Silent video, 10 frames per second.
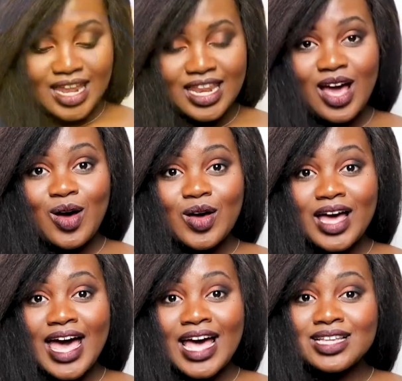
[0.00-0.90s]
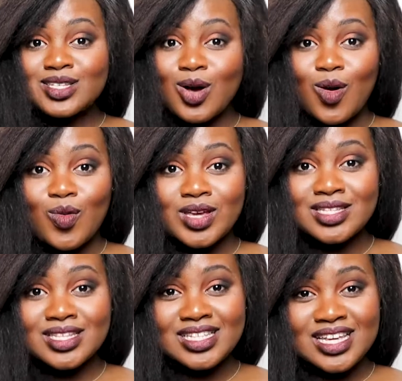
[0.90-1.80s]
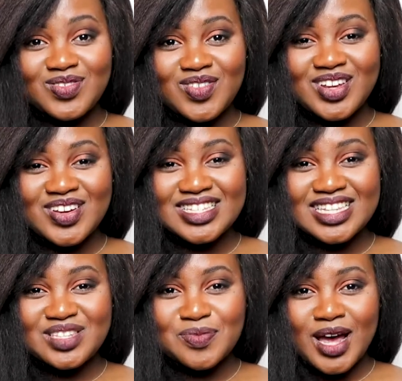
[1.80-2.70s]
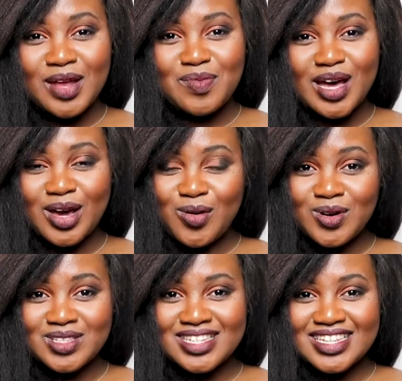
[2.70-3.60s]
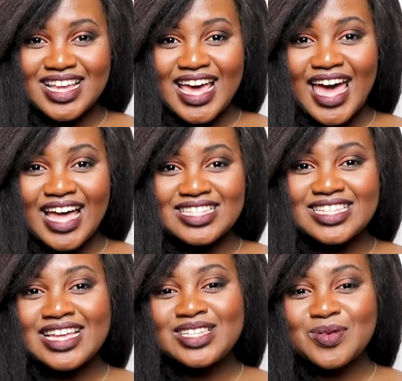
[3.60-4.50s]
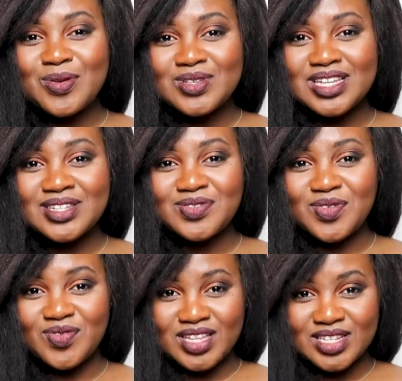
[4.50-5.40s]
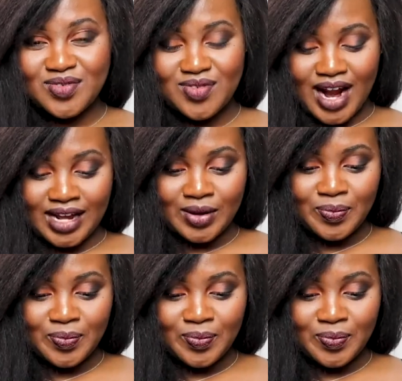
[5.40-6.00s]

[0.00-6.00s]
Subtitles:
Now, as always, today's video is inspired by a quote, and today's quote is from Viktor Frankl.